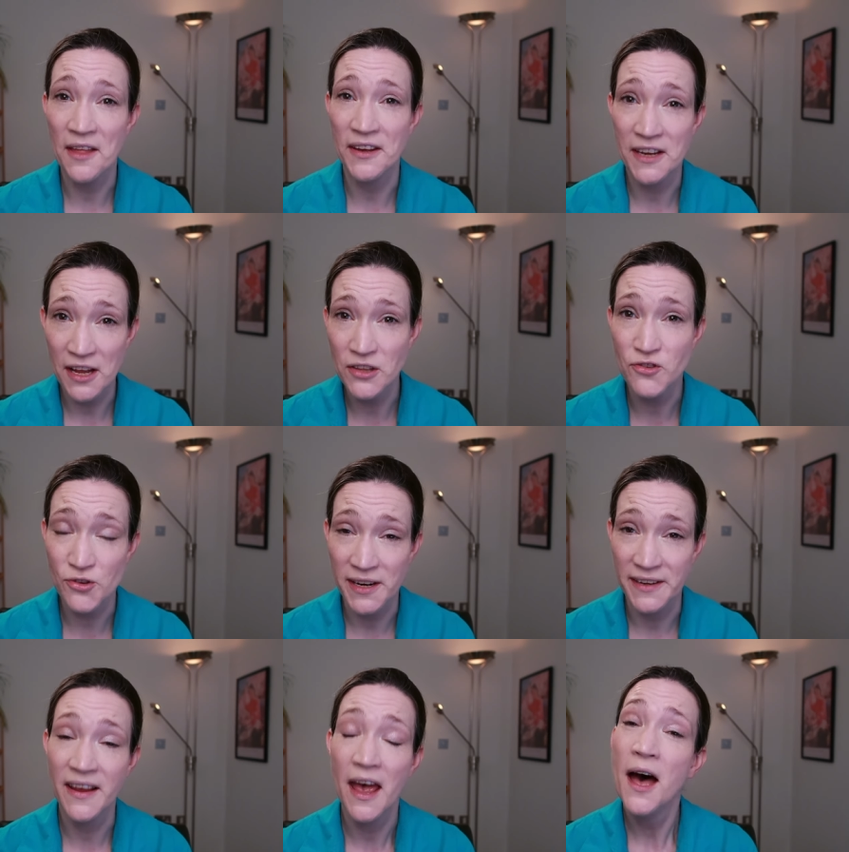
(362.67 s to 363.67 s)
other
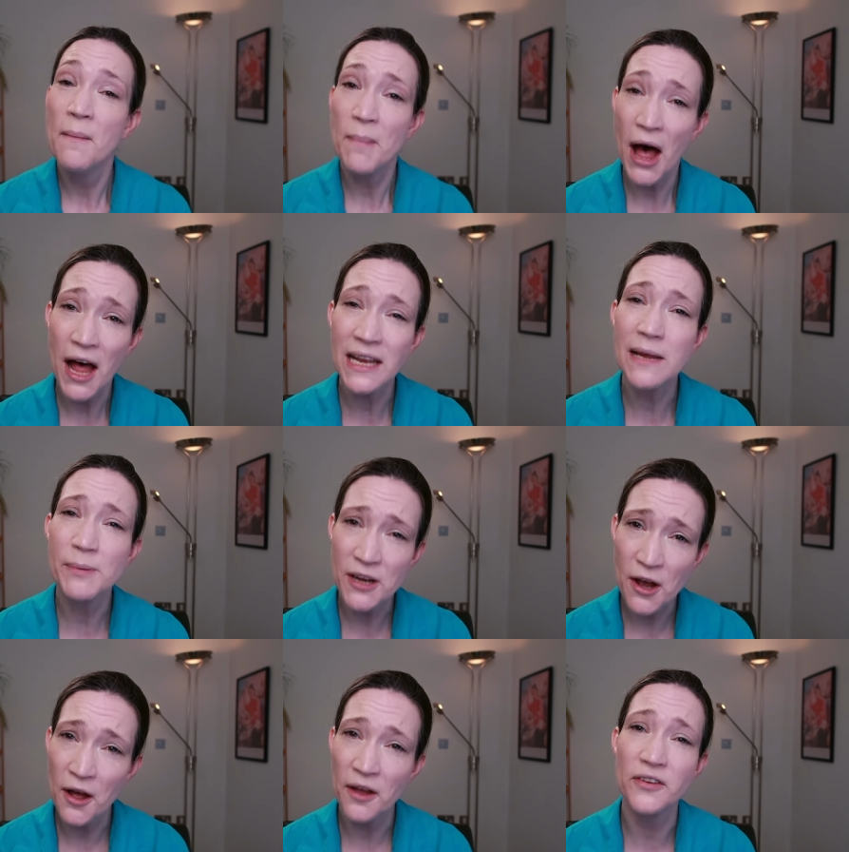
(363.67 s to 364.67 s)
countries, partly
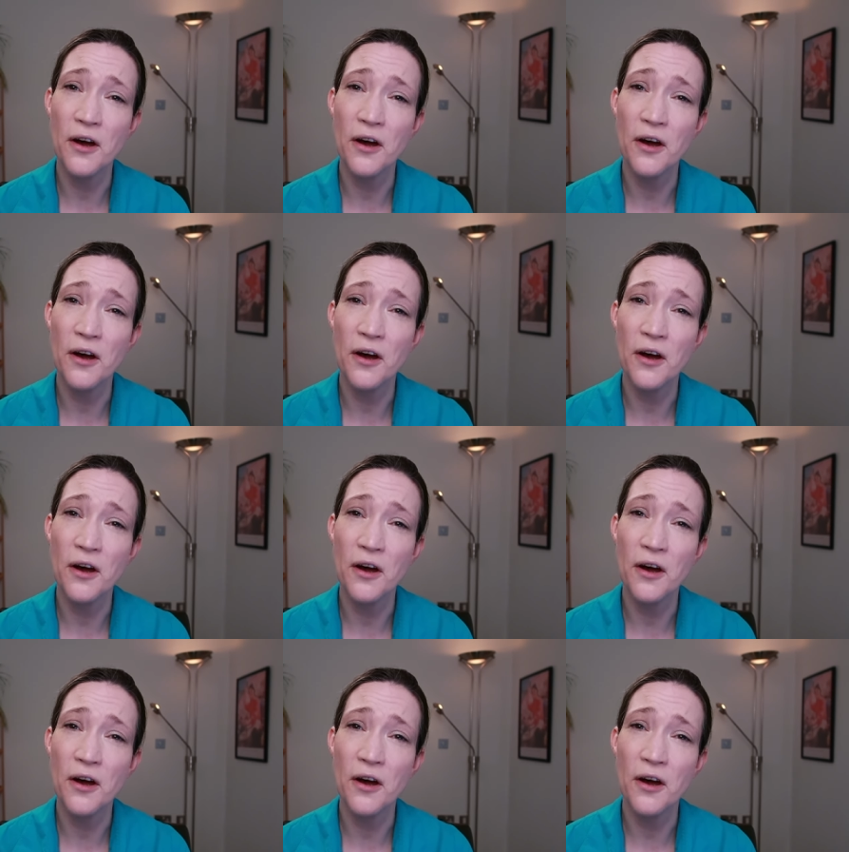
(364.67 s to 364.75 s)
because